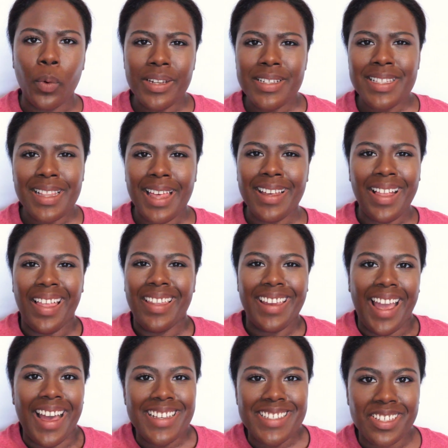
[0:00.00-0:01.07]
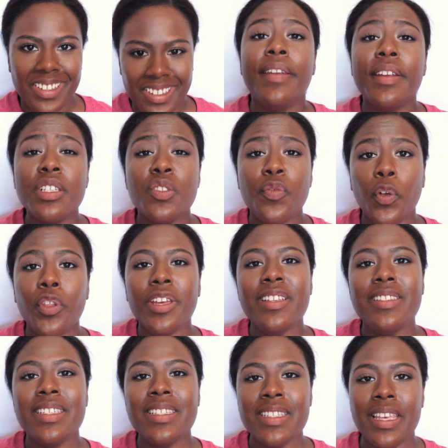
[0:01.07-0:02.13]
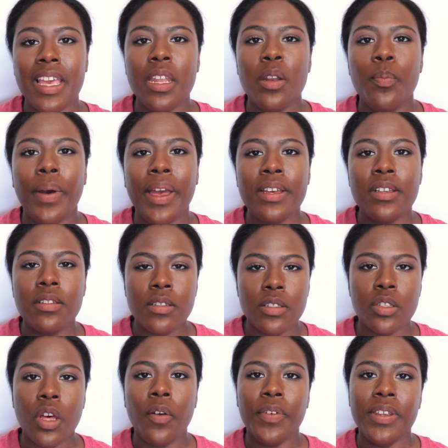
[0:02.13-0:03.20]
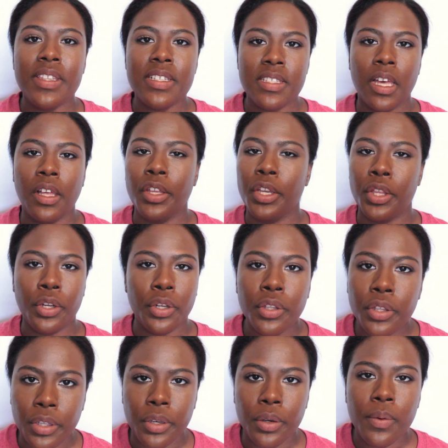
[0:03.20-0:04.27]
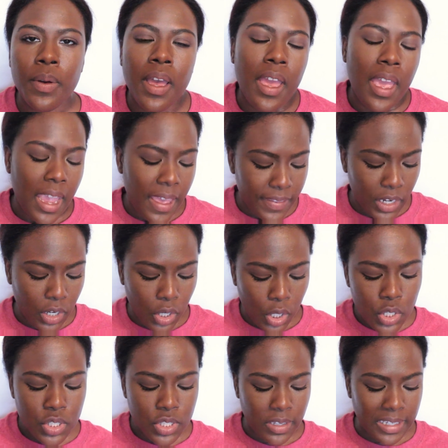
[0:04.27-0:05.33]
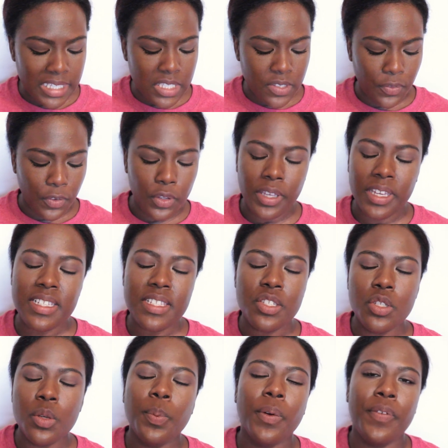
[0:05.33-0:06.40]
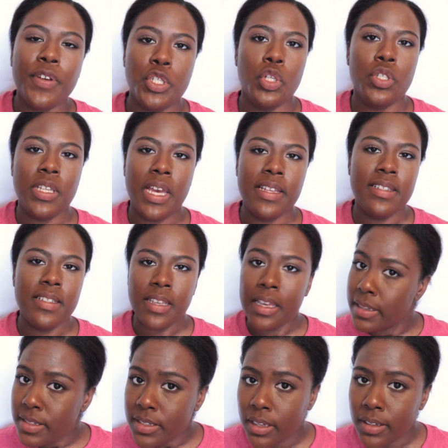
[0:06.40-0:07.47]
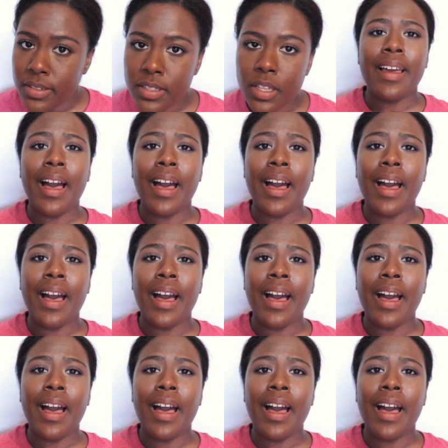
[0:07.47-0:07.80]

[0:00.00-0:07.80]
What is glycolic acid? It exfoliates the skin by dissolving the cellular glue, and then it also exfoliates superficial dead skin cells.